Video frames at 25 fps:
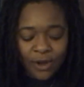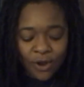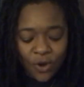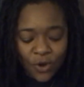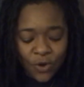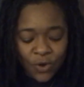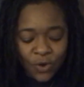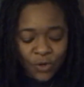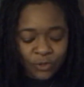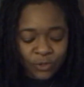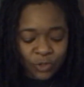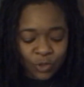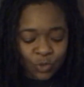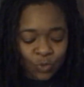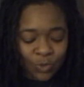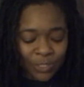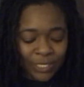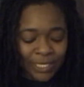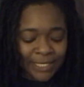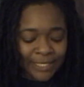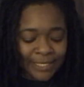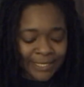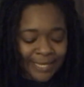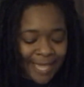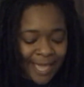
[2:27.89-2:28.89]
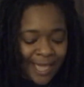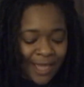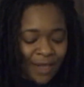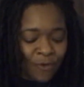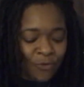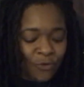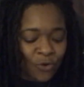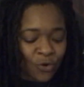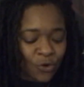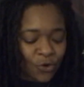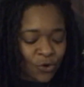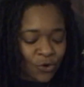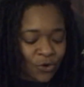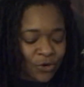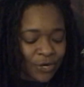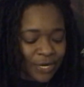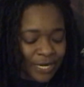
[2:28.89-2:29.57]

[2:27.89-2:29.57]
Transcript: her to get down on her